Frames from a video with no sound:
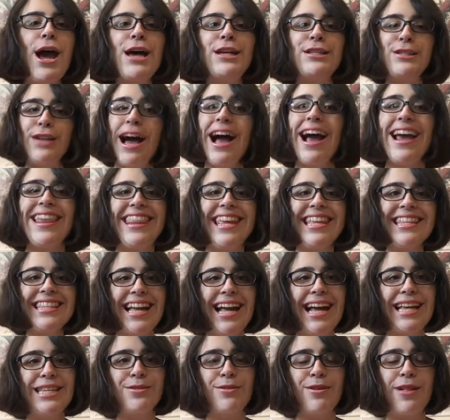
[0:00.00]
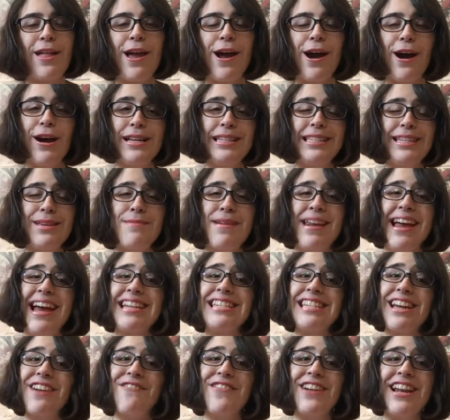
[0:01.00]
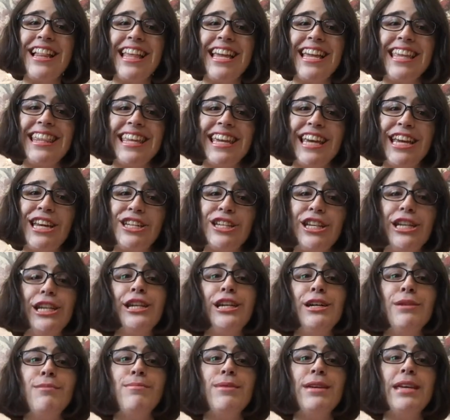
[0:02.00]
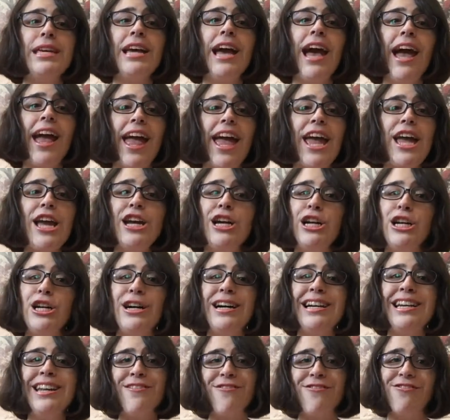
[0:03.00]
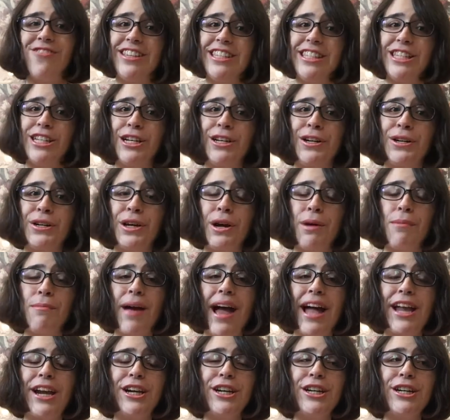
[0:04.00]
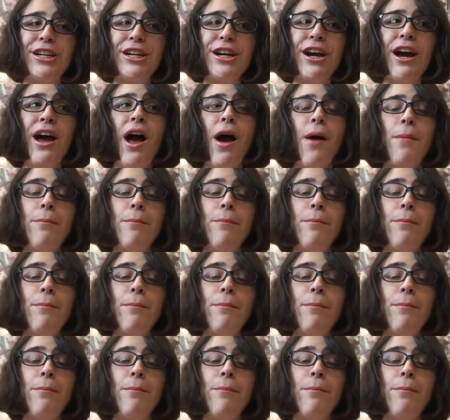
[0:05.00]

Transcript: So I think that's really awesome and I definitely think she could be a good physical competitor